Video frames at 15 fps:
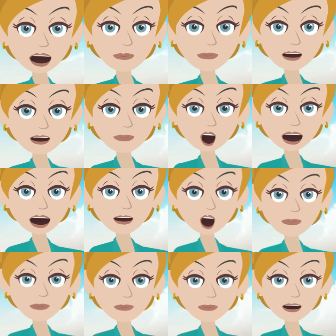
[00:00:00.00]
Does it feel
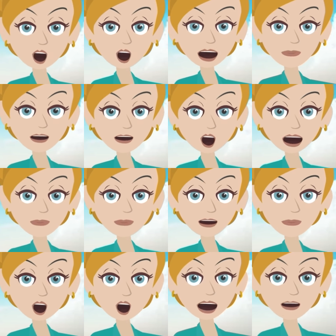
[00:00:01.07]
like
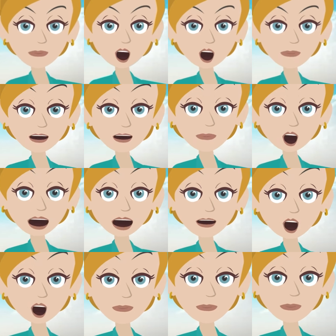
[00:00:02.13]
freedom, or does it feel like
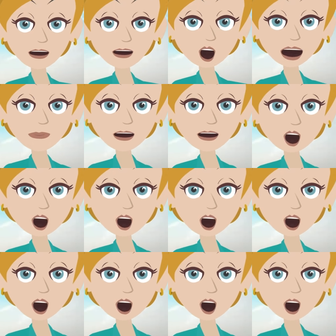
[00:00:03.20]
bondage?